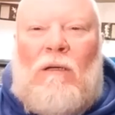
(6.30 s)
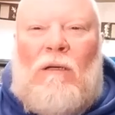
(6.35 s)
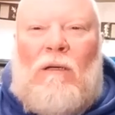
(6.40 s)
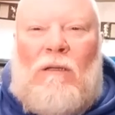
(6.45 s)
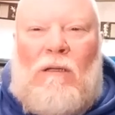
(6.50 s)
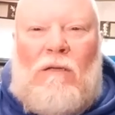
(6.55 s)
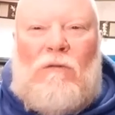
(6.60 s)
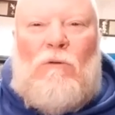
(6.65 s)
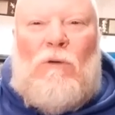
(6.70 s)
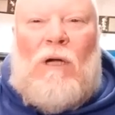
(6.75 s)

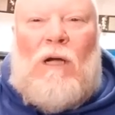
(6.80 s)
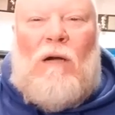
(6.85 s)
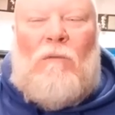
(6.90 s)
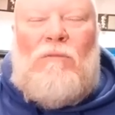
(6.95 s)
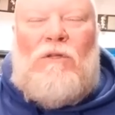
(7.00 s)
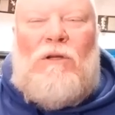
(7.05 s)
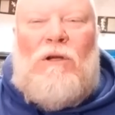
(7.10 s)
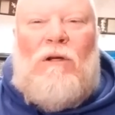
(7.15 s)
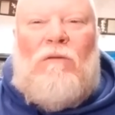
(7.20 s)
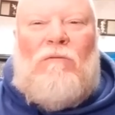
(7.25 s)
This one
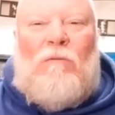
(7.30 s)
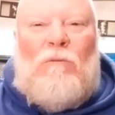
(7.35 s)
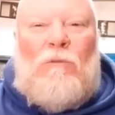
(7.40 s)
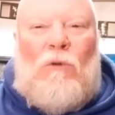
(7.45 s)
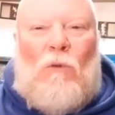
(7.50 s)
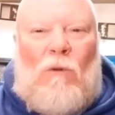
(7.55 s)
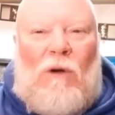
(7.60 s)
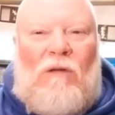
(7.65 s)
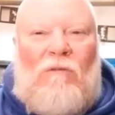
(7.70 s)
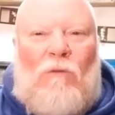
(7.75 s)
comes to you from
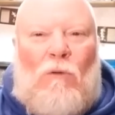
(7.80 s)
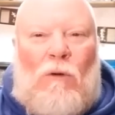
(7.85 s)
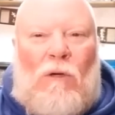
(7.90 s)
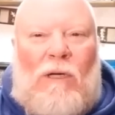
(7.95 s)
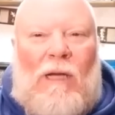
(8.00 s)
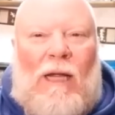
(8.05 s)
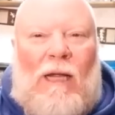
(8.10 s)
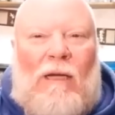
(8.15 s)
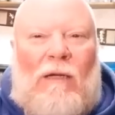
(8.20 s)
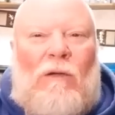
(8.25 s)

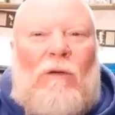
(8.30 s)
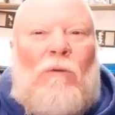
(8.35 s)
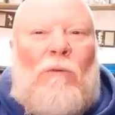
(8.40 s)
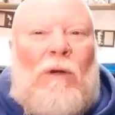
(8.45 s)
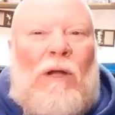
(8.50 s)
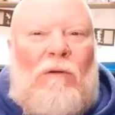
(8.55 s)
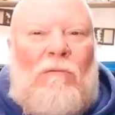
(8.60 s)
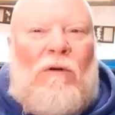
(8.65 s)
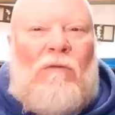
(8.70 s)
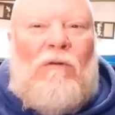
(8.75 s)
2014
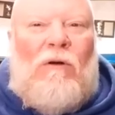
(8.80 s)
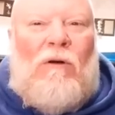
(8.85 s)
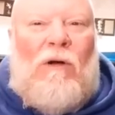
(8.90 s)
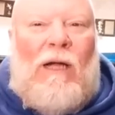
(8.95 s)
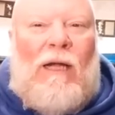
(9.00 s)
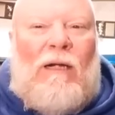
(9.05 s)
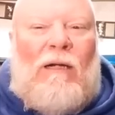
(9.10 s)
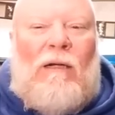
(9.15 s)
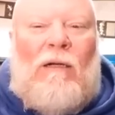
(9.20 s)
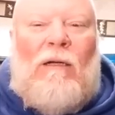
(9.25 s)
Green River
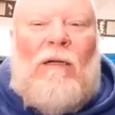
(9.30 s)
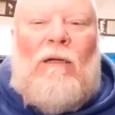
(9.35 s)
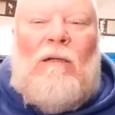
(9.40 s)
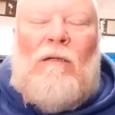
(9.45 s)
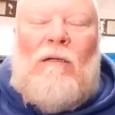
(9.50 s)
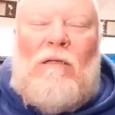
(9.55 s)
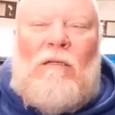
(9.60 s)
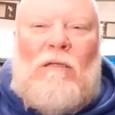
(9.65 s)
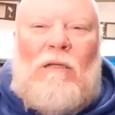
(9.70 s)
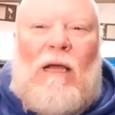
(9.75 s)
Lake,
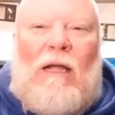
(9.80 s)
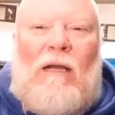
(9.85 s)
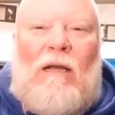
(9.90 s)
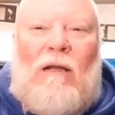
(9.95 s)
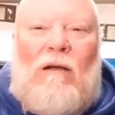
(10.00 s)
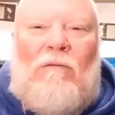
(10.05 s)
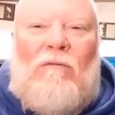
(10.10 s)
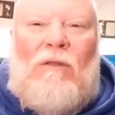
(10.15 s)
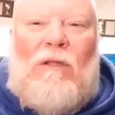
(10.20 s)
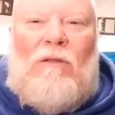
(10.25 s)
site
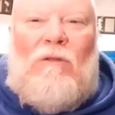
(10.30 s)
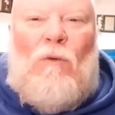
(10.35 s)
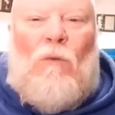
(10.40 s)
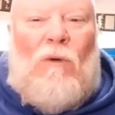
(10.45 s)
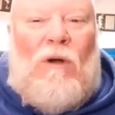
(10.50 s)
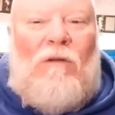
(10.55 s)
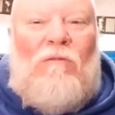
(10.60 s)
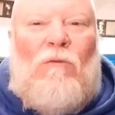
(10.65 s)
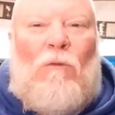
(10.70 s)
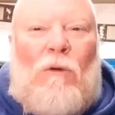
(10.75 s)
of the
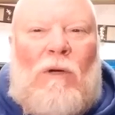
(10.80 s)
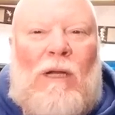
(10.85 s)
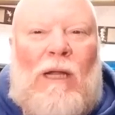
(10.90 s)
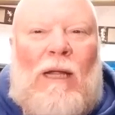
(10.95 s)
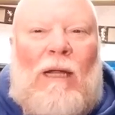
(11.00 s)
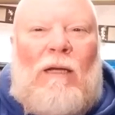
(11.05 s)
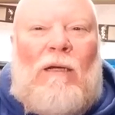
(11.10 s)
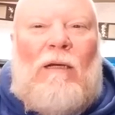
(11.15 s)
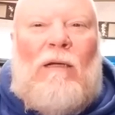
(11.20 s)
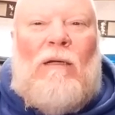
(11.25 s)

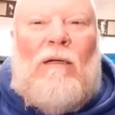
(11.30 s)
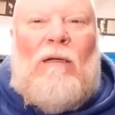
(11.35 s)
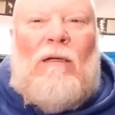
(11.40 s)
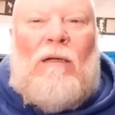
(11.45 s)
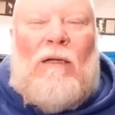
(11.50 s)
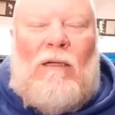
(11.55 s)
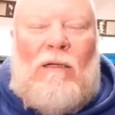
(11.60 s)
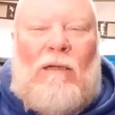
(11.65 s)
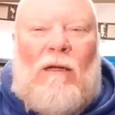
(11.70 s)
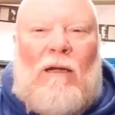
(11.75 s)
2014
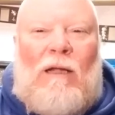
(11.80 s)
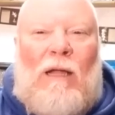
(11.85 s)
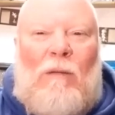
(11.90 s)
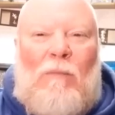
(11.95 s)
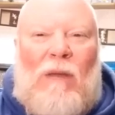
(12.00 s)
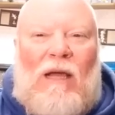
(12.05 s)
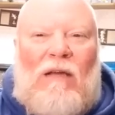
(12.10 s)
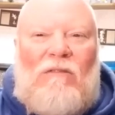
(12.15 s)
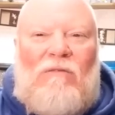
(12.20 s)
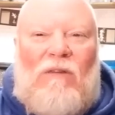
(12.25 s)
Kentucky
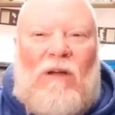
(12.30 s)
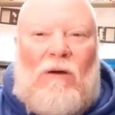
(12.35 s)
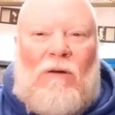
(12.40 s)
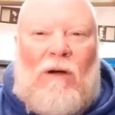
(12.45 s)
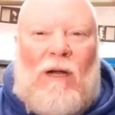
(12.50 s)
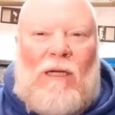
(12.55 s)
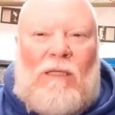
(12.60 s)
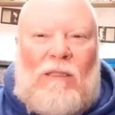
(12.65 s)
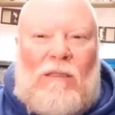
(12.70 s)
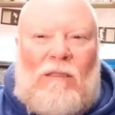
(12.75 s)
Bass
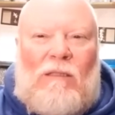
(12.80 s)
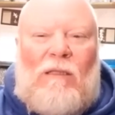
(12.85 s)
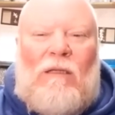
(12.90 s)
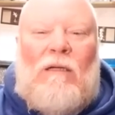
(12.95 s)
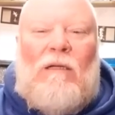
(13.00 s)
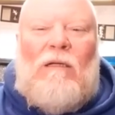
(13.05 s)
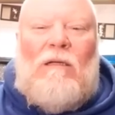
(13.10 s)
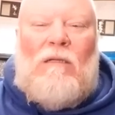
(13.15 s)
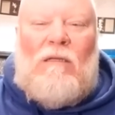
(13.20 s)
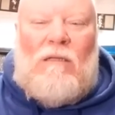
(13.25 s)
Federation
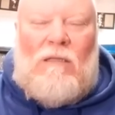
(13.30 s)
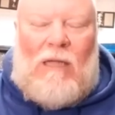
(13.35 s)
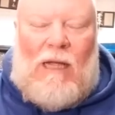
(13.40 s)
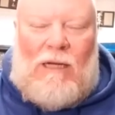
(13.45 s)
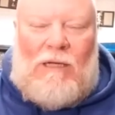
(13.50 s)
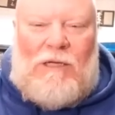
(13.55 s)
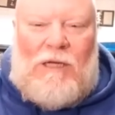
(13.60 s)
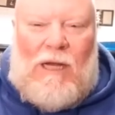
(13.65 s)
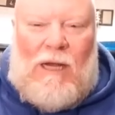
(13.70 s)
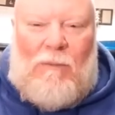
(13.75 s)

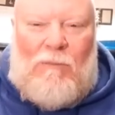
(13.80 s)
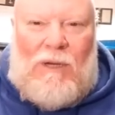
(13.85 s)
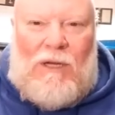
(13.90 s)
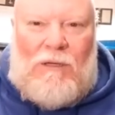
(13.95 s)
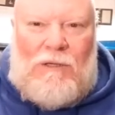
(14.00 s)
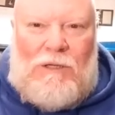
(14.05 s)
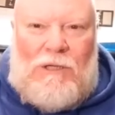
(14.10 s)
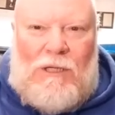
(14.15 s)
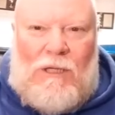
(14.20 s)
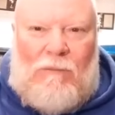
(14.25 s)
State
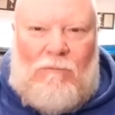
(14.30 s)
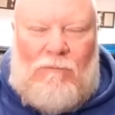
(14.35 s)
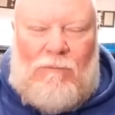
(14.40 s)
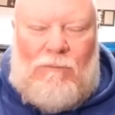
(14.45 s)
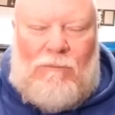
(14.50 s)
Championship.